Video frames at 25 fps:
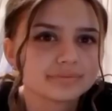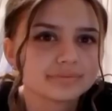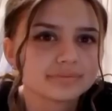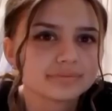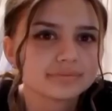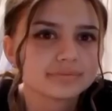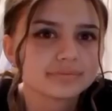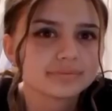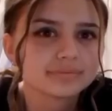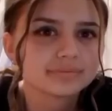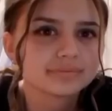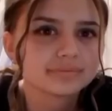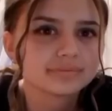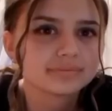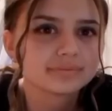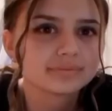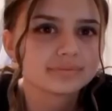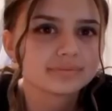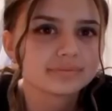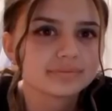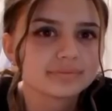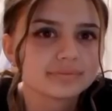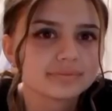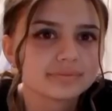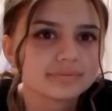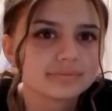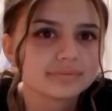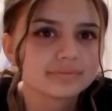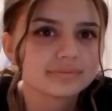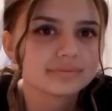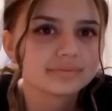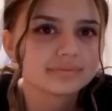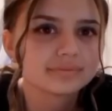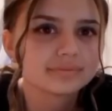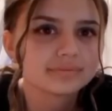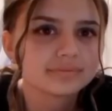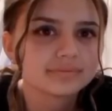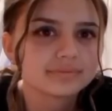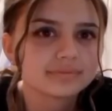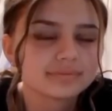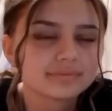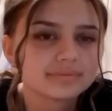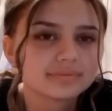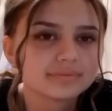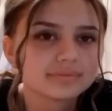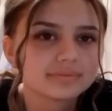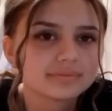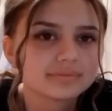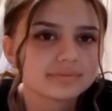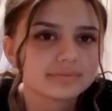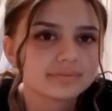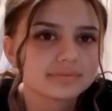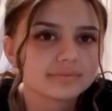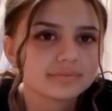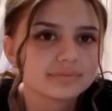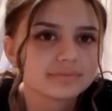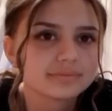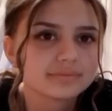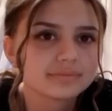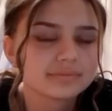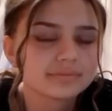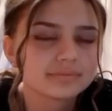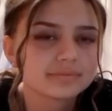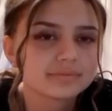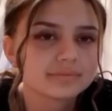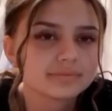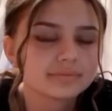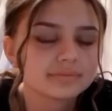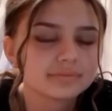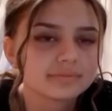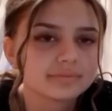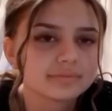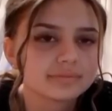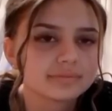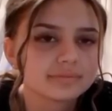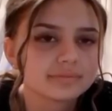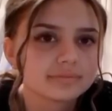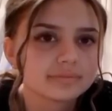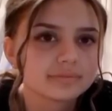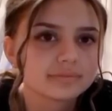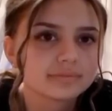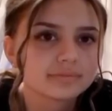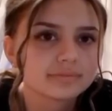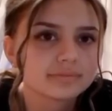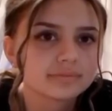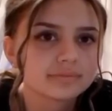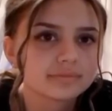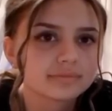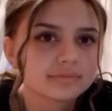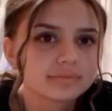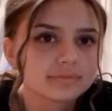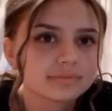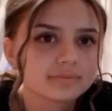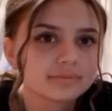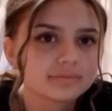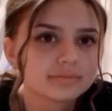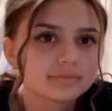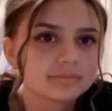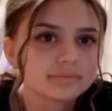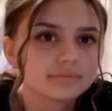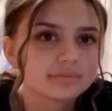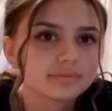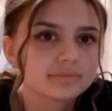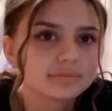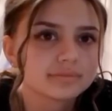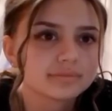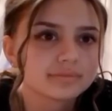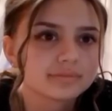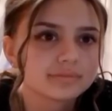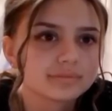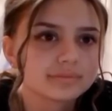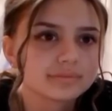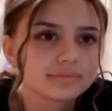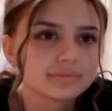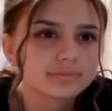[no speech]